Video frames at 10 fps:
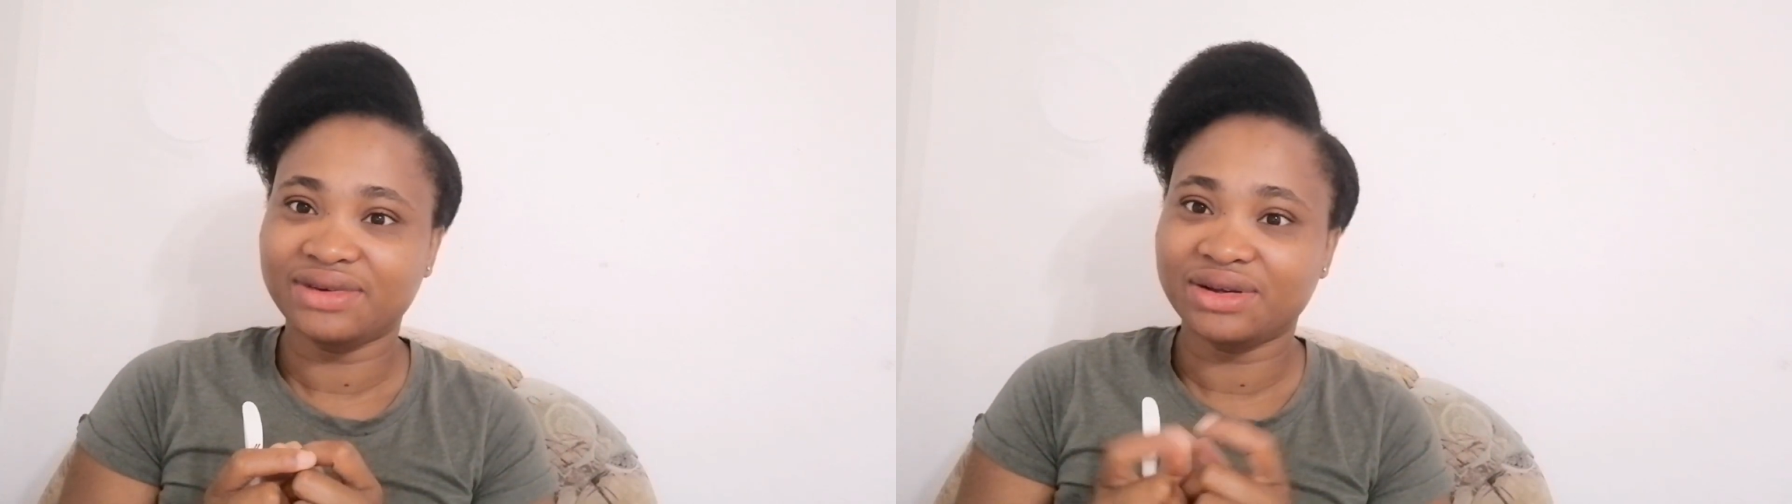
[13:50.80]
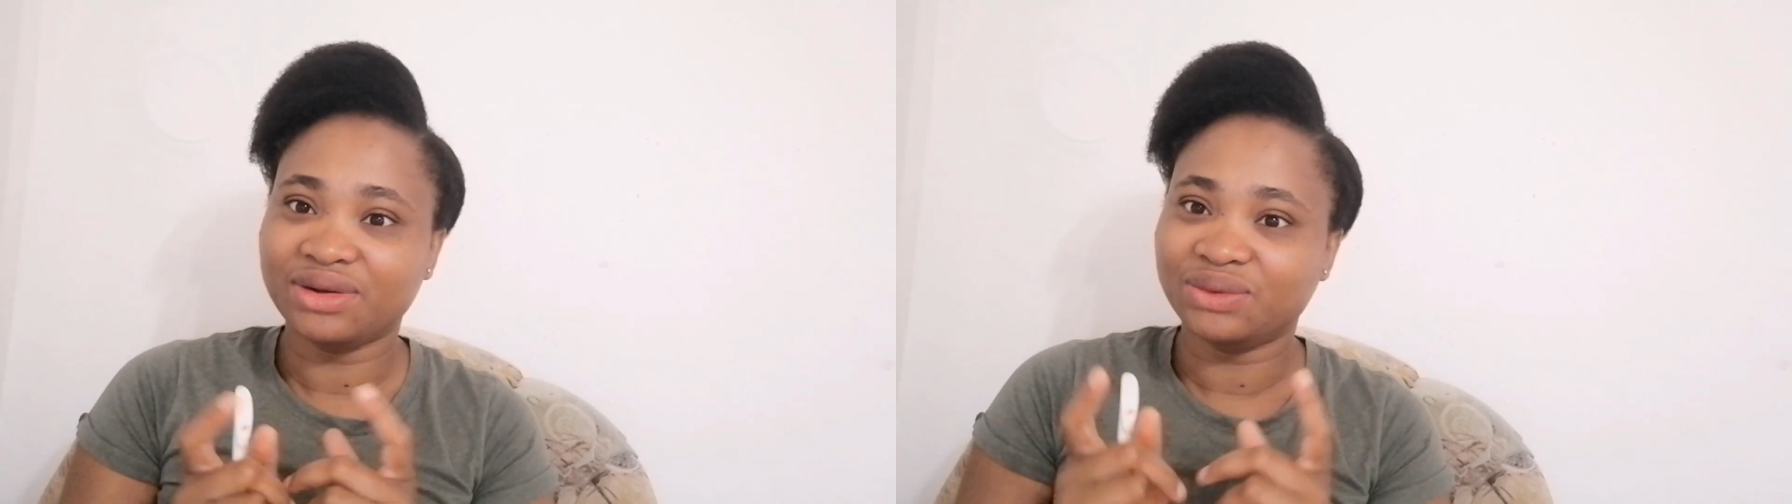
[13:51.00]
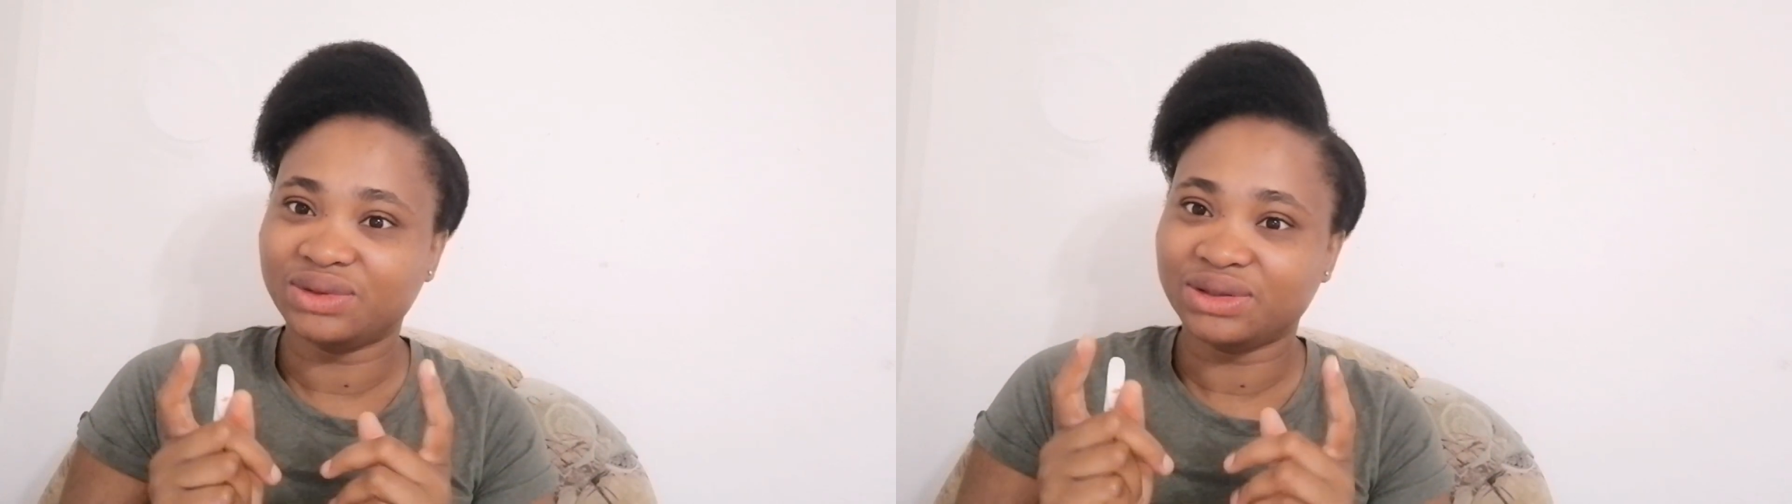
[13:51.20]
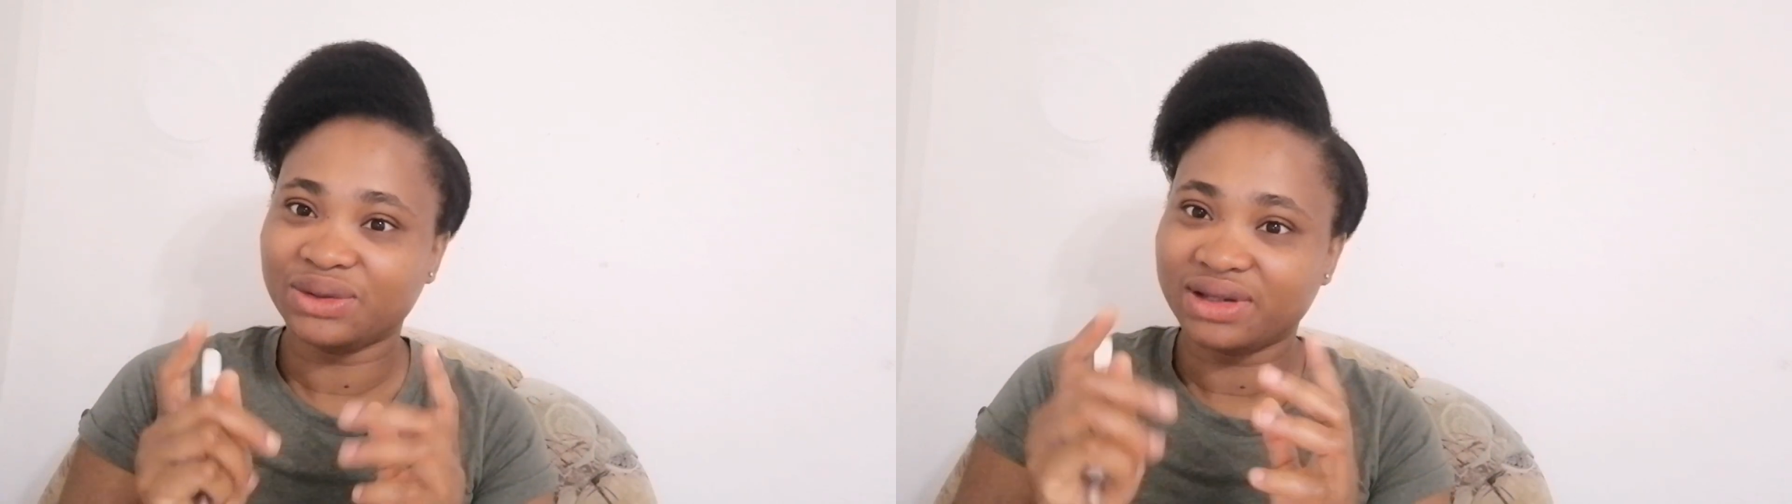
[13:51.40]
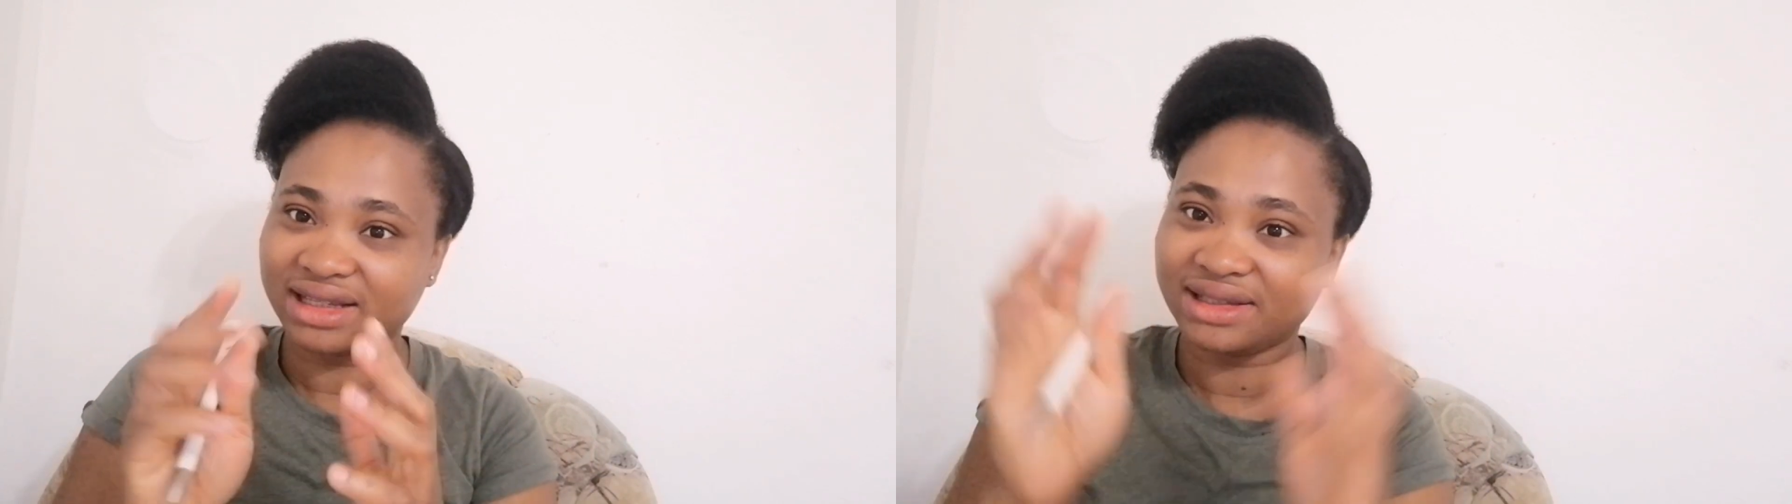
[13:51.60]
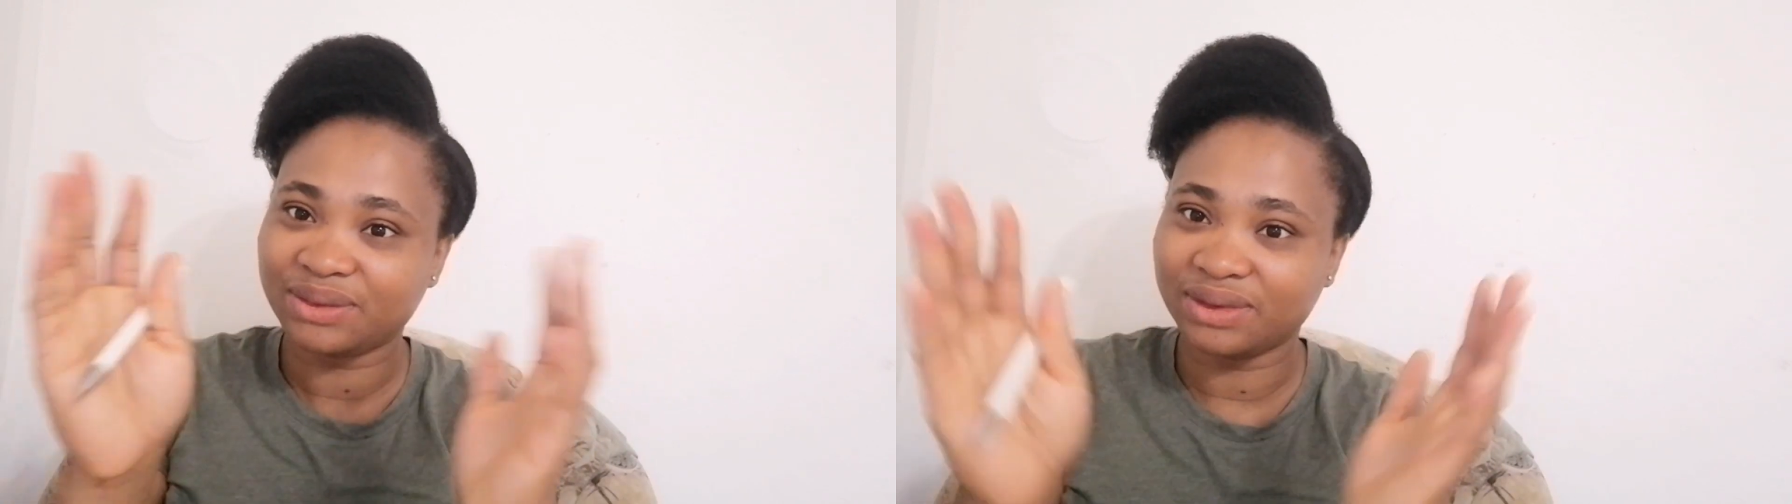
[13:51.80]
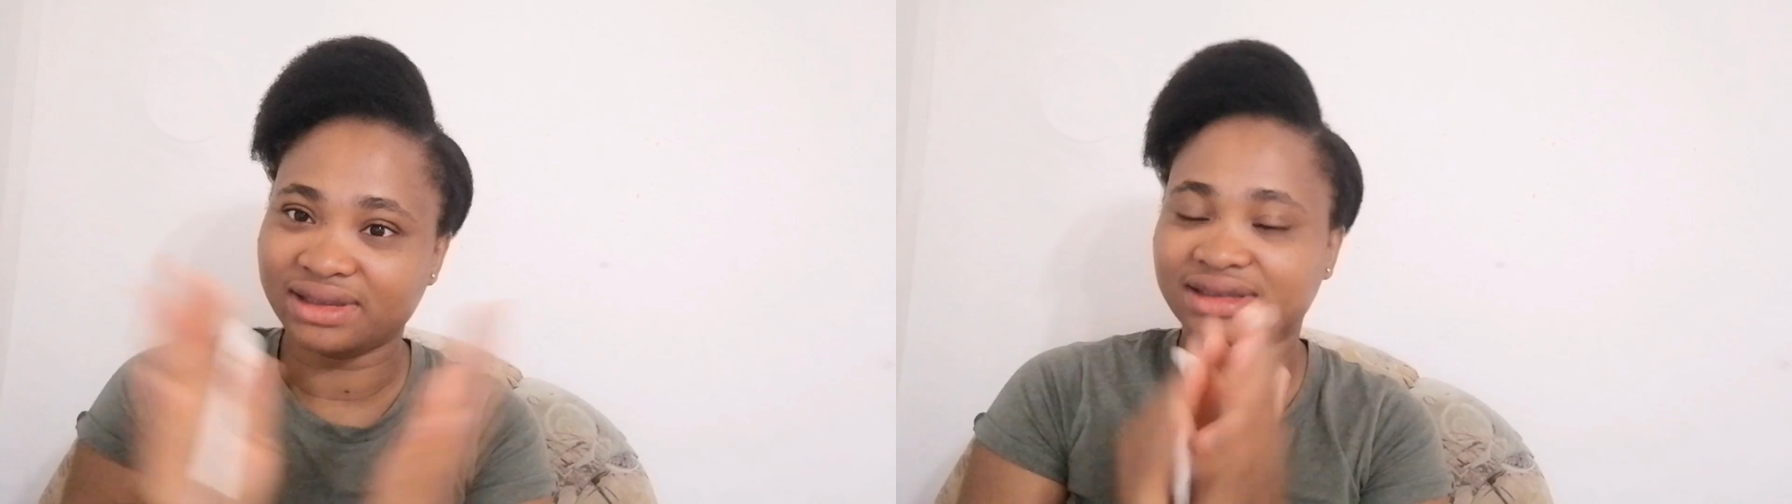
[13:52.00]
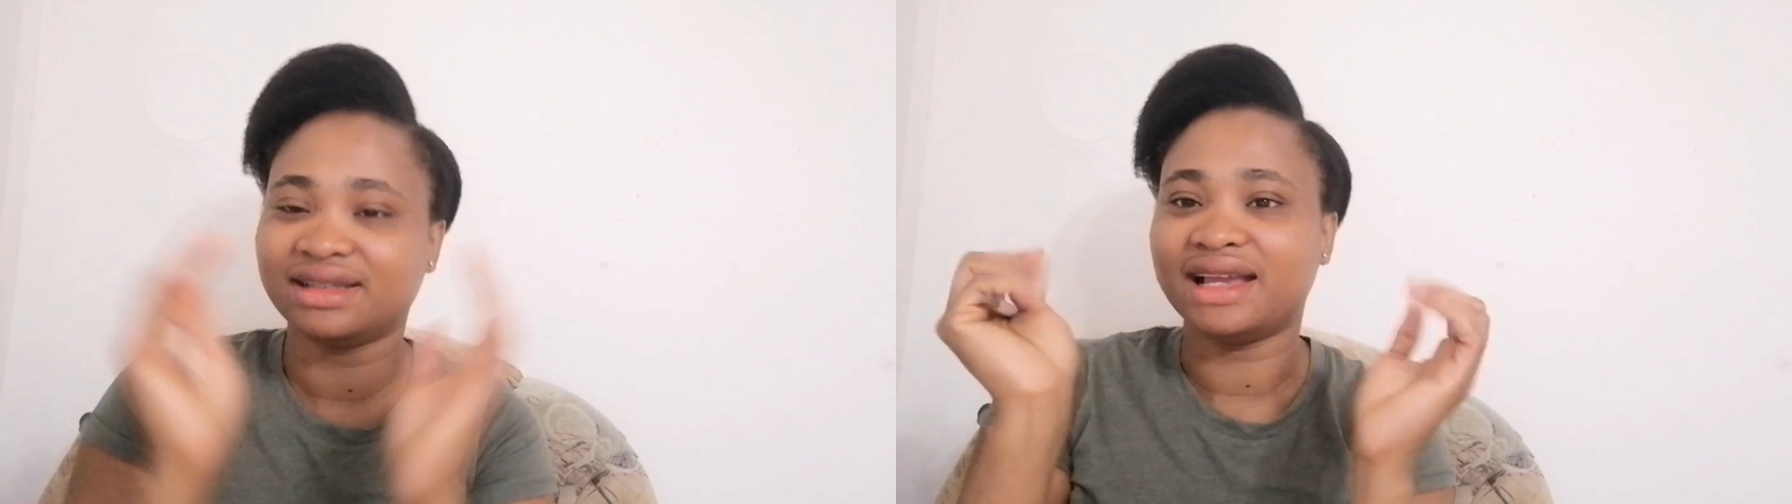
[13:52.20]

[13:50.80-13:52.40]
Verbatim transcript: When God will say, okay, this one,